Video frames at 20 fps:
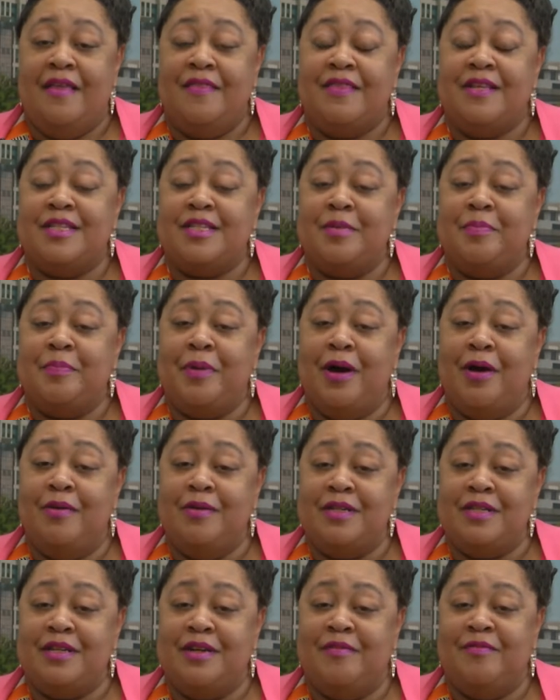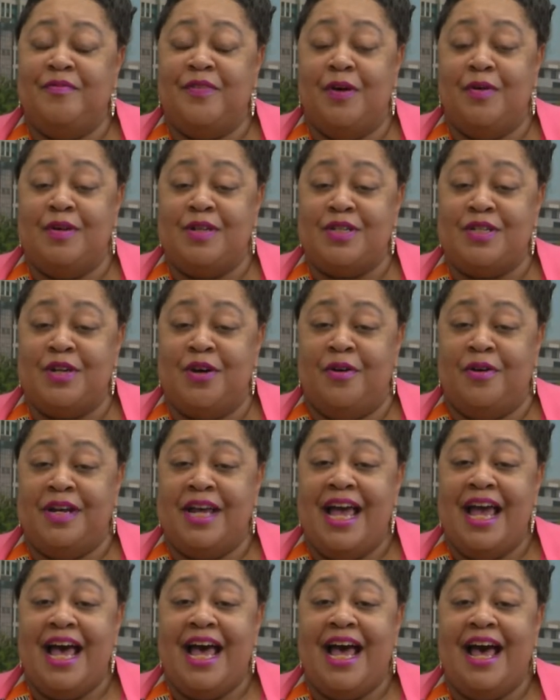The symposium focused on
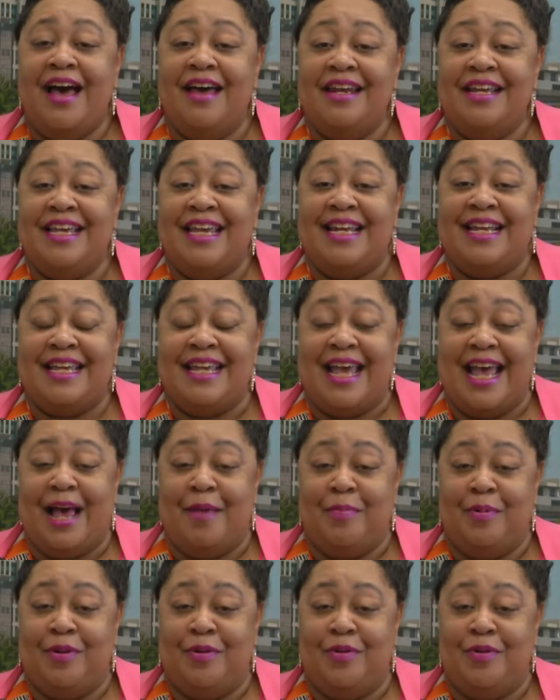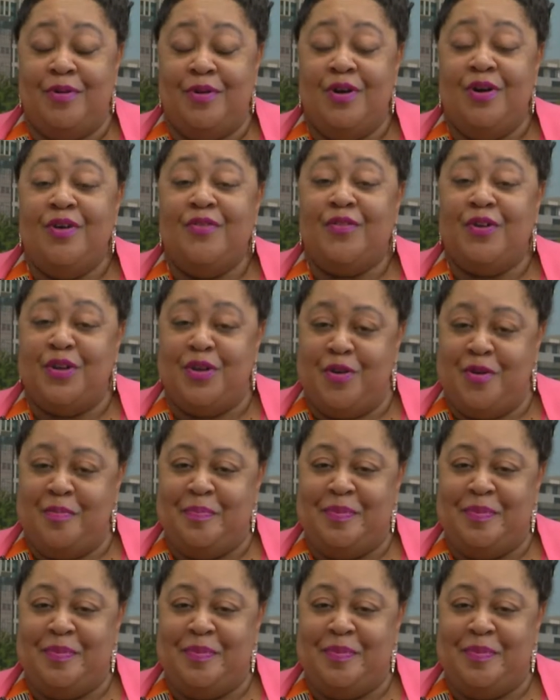how to get capital for your